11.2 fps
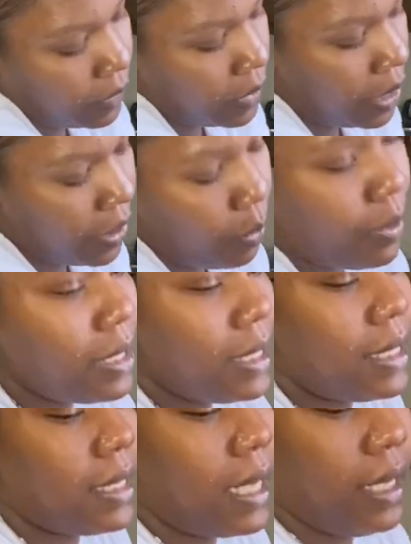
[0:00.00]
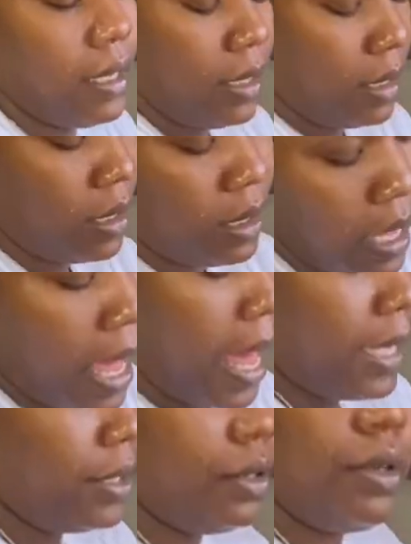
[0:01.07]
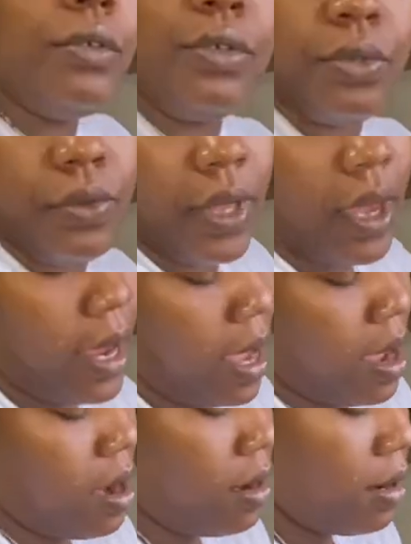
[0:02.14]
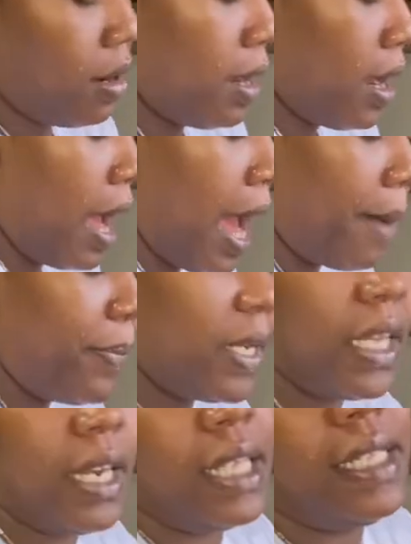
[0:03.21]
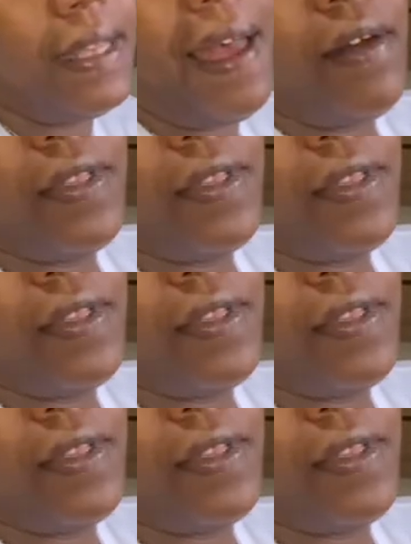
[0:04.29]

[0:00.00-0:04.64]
And then once I do their hair, I put in a style